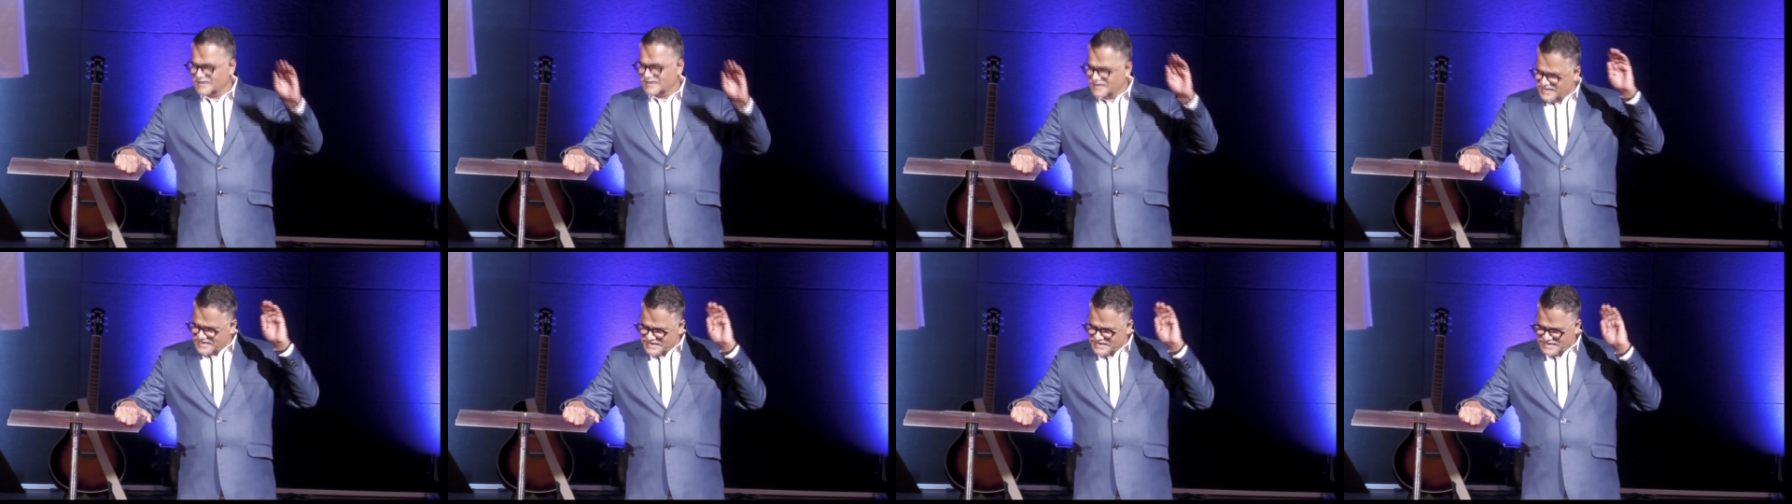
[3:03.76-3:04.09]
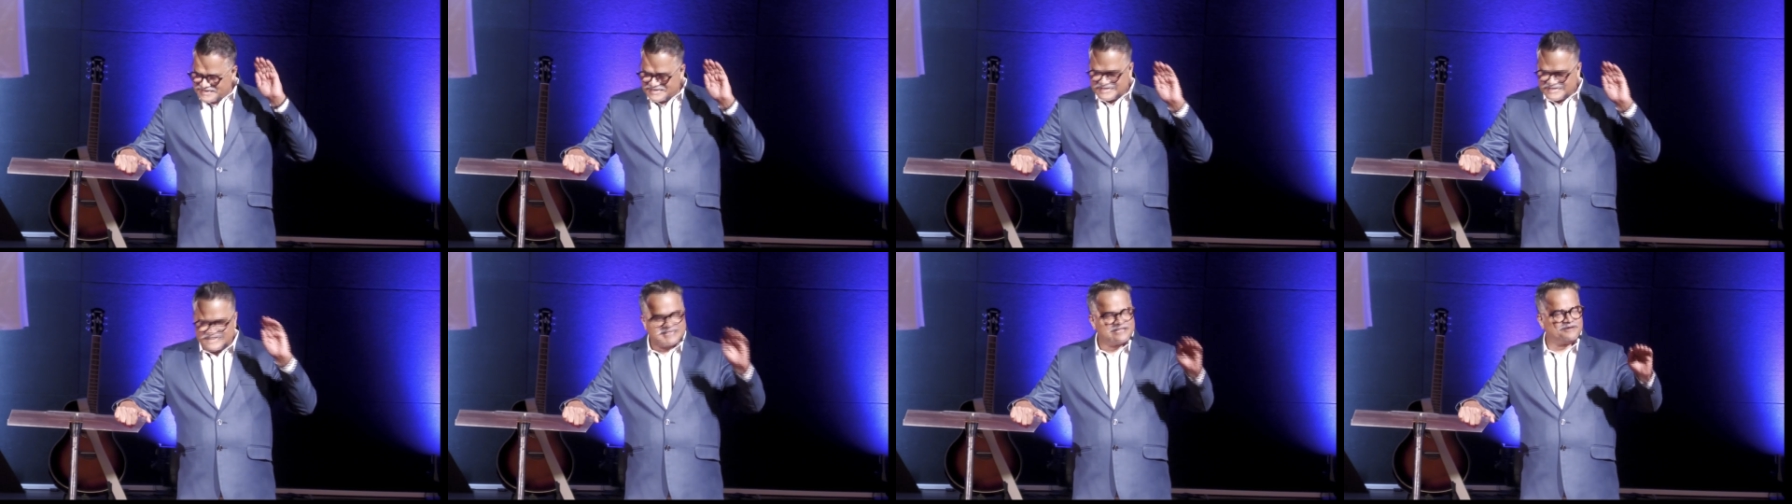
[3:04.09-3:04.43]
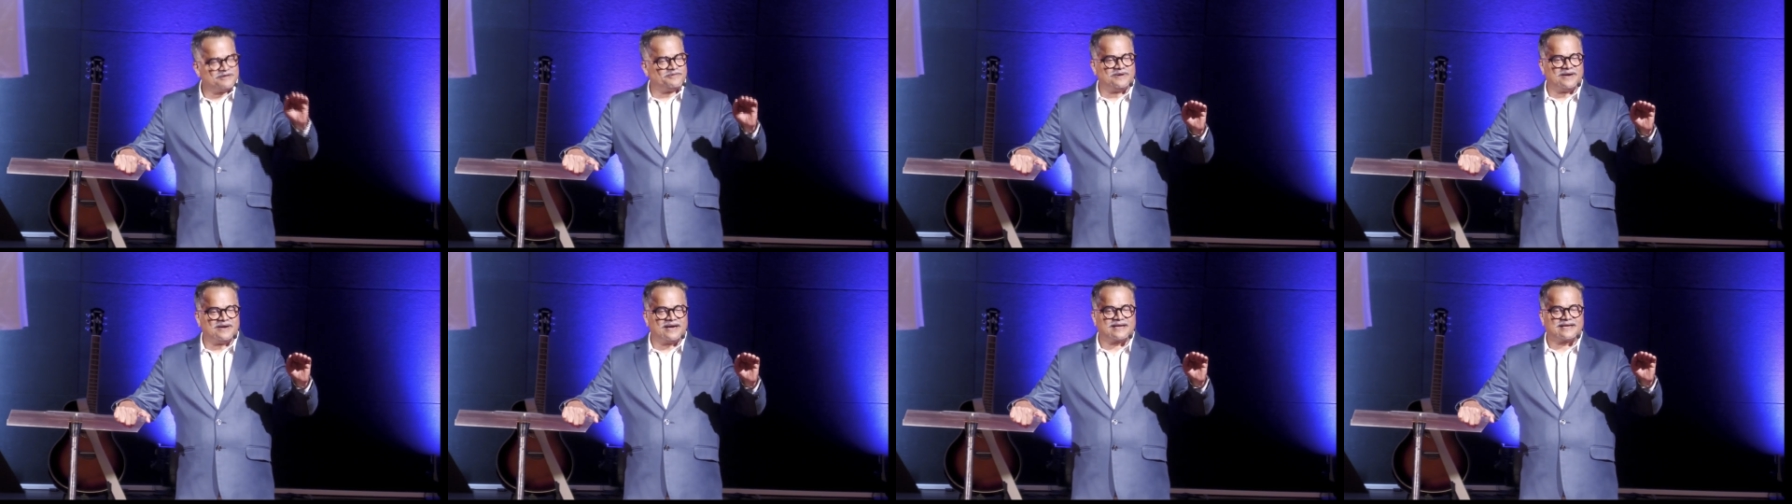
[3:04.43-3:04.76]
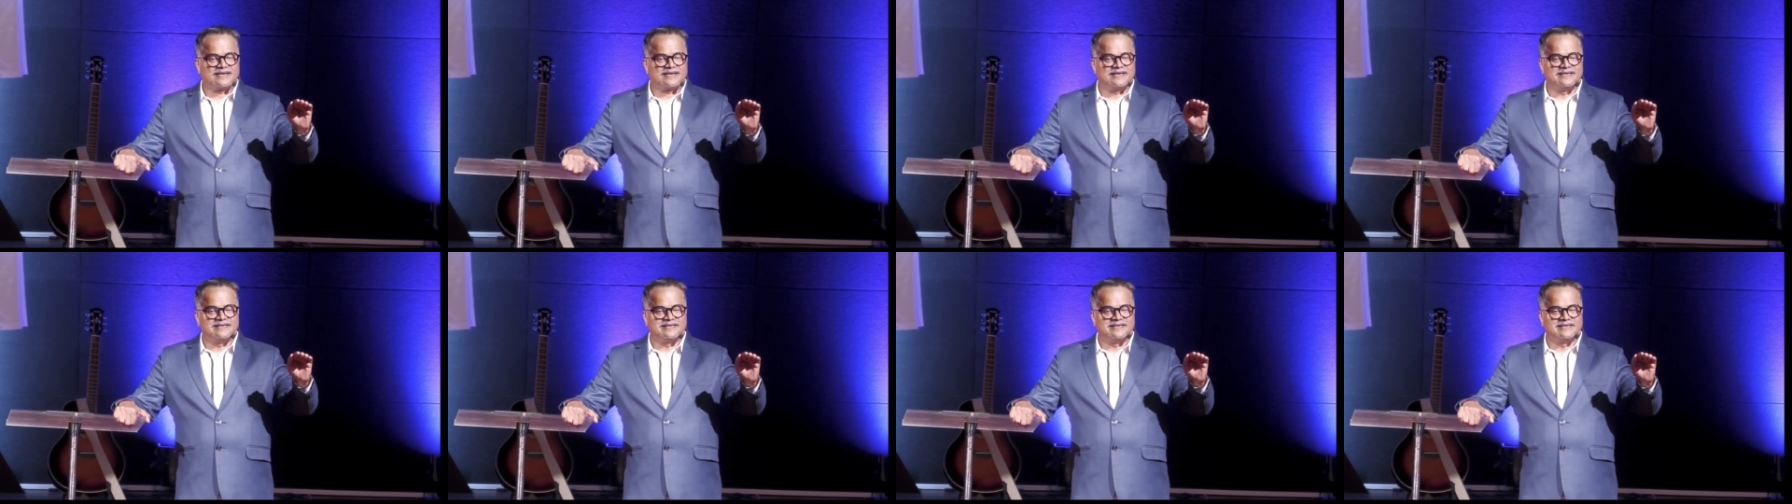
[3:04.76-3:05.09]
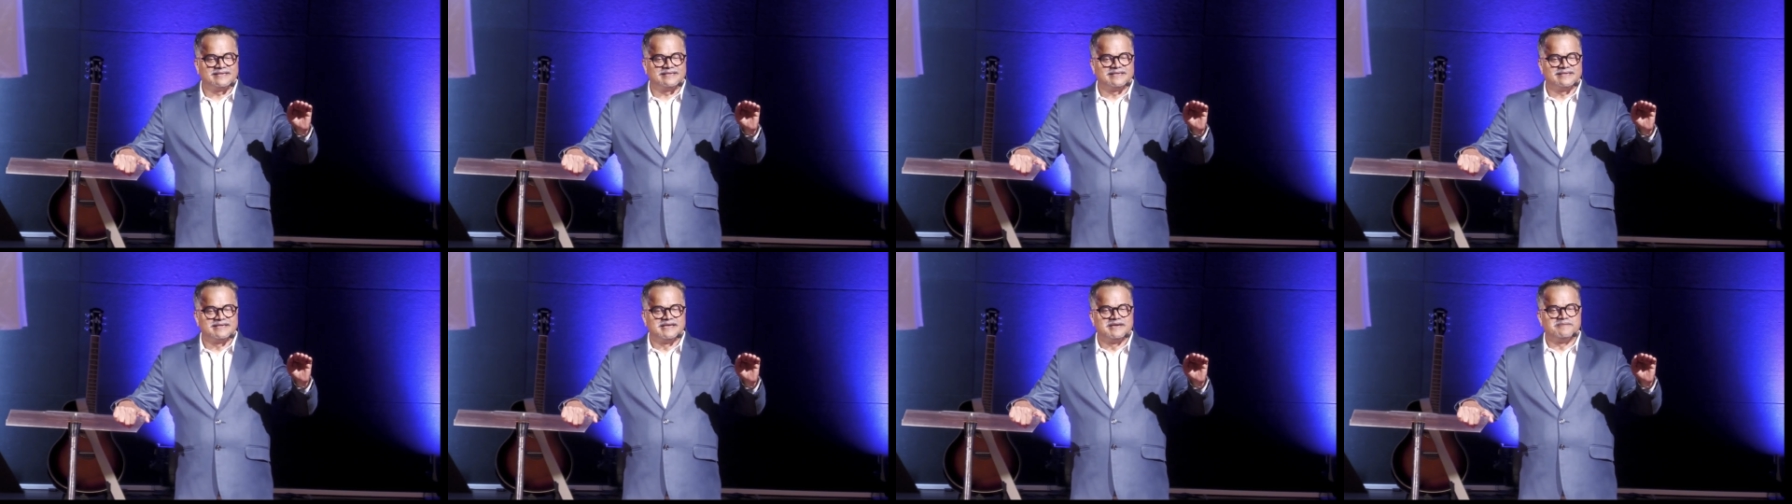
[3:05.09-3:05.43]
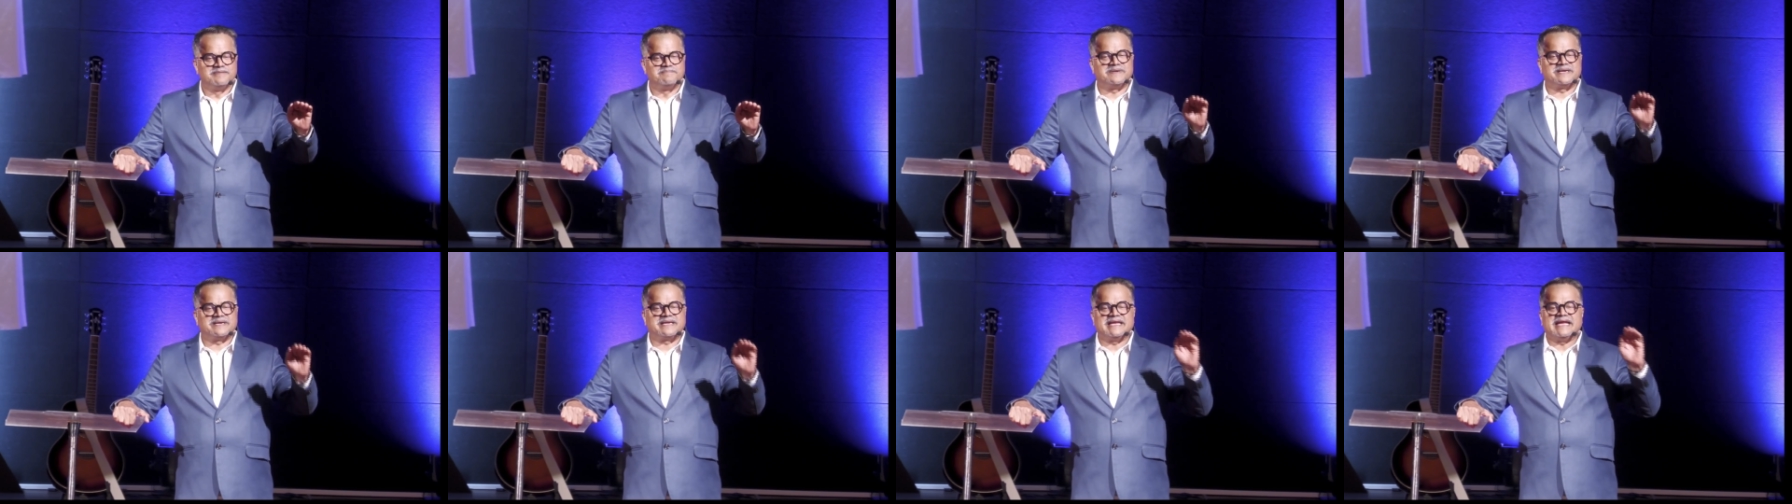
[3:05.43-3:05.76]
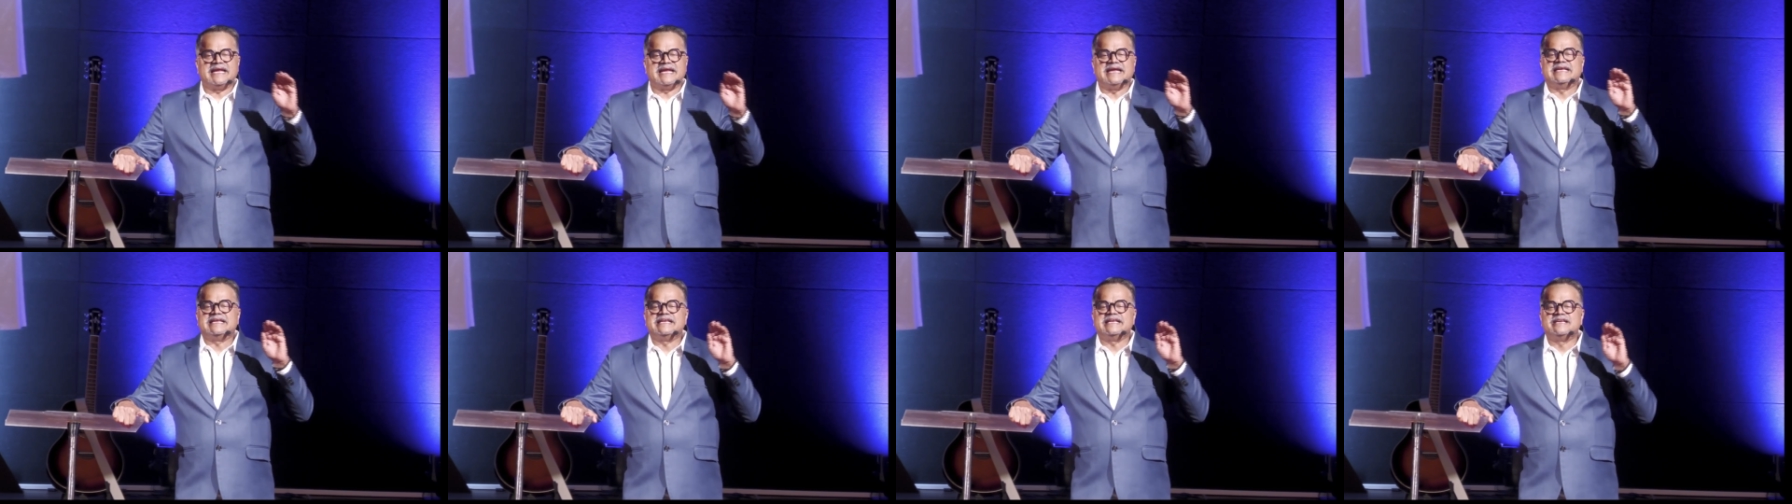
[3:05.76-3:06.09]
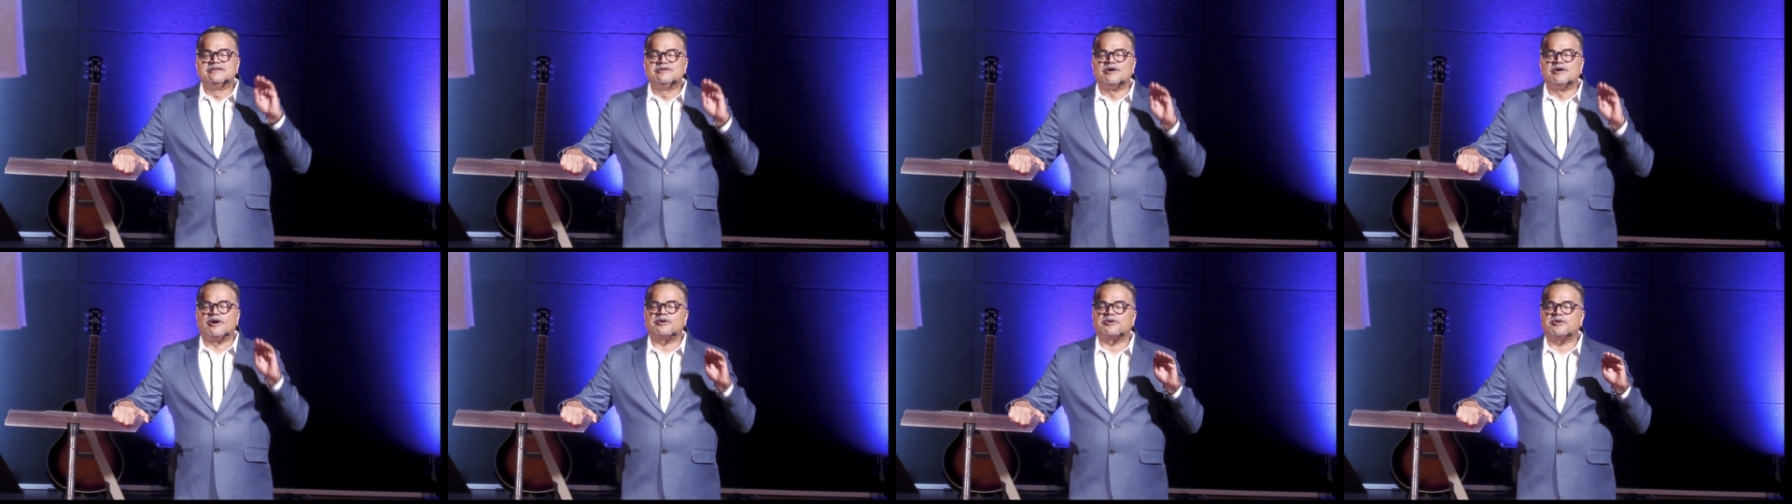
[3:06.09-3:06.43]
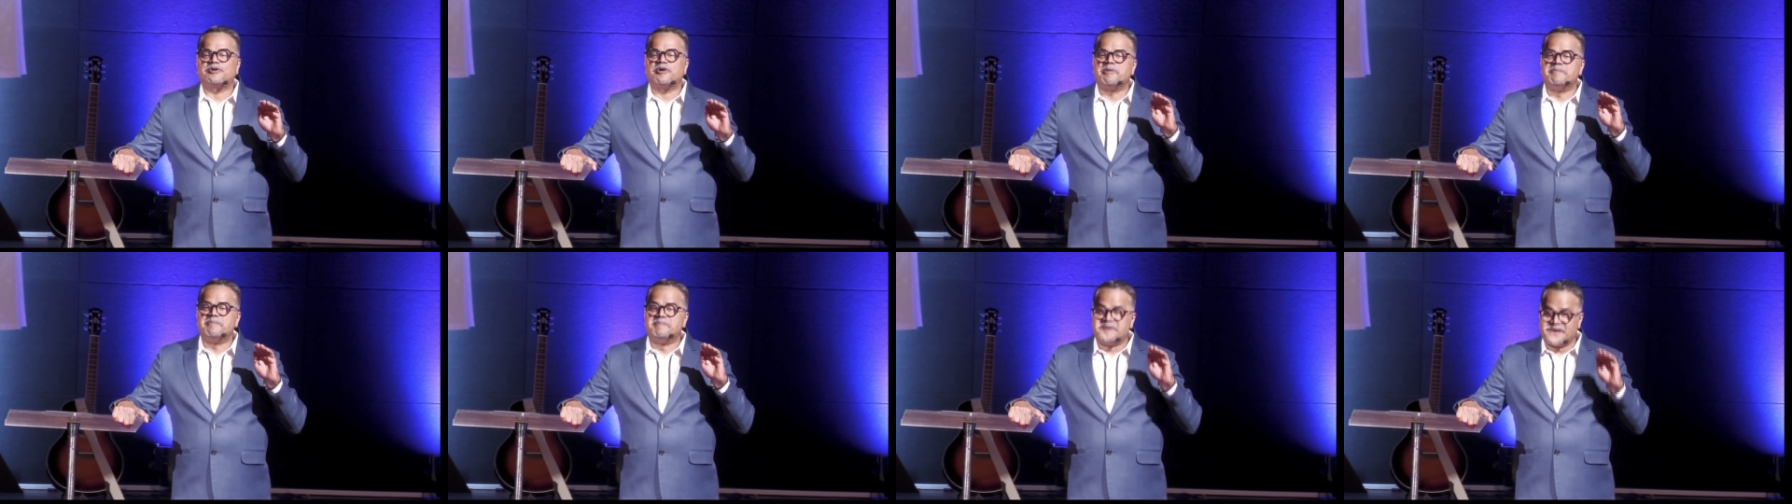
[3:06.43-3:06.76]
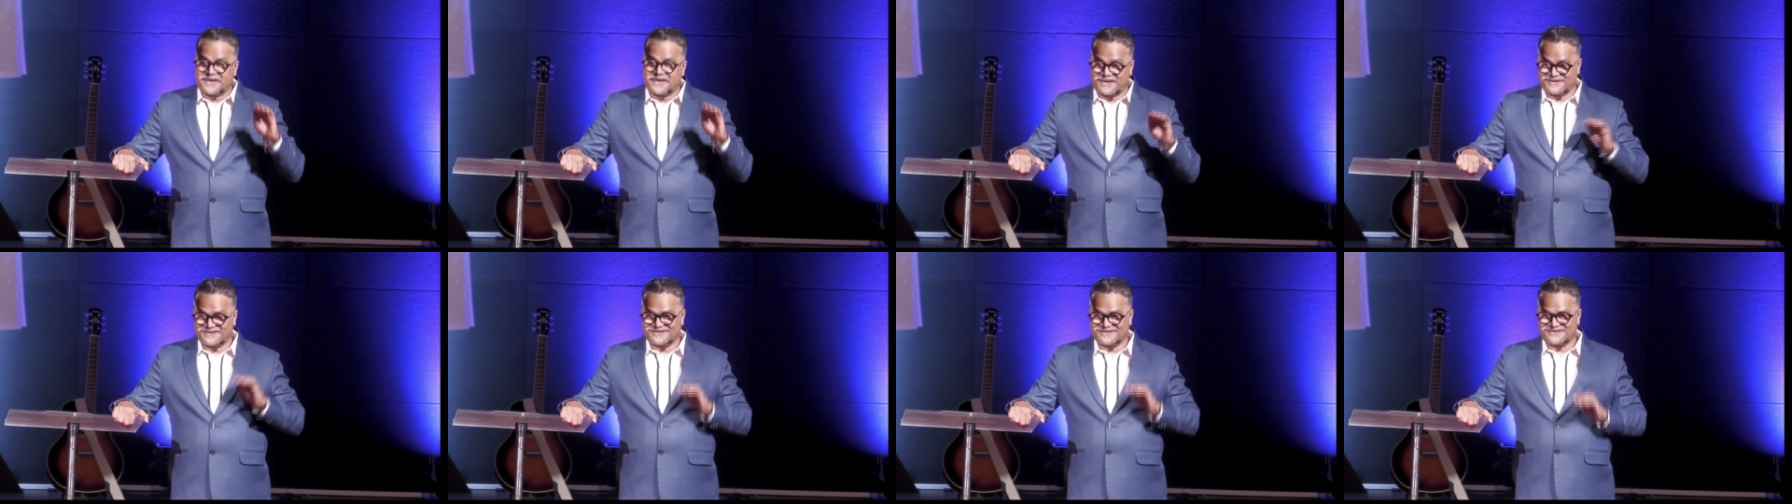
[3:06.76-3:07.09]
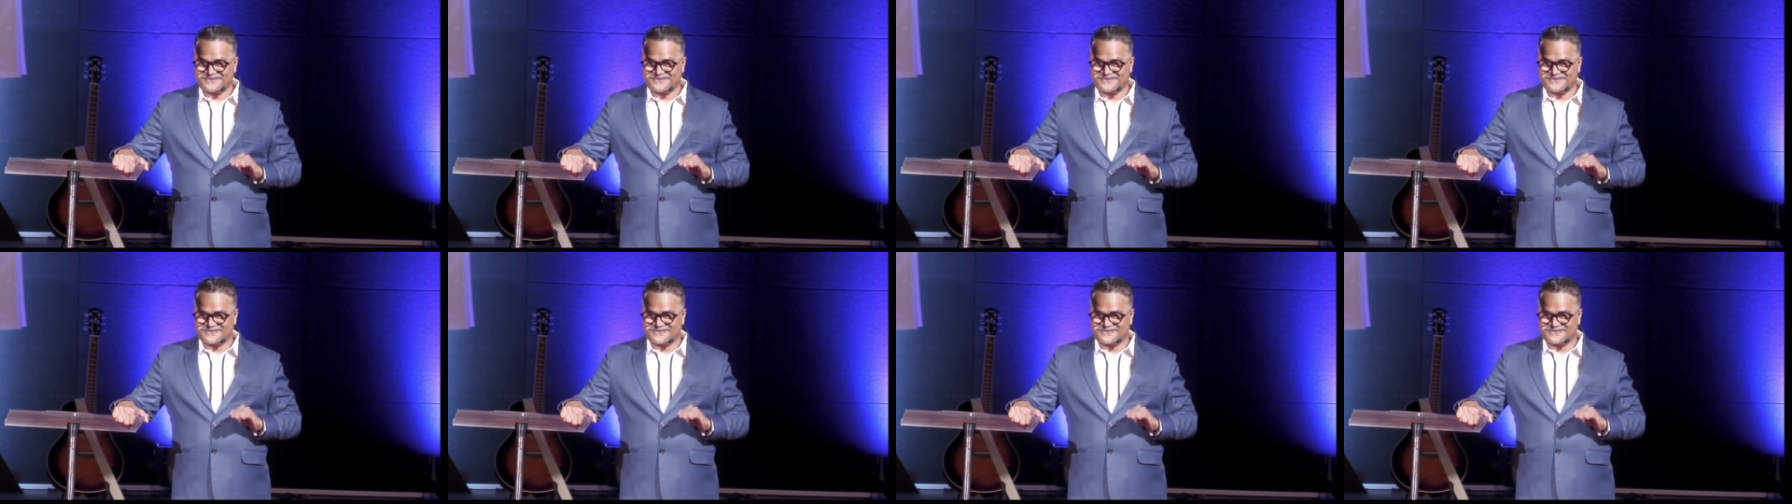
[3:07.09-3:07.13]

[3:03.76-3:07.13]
He did the work, but he did not obey.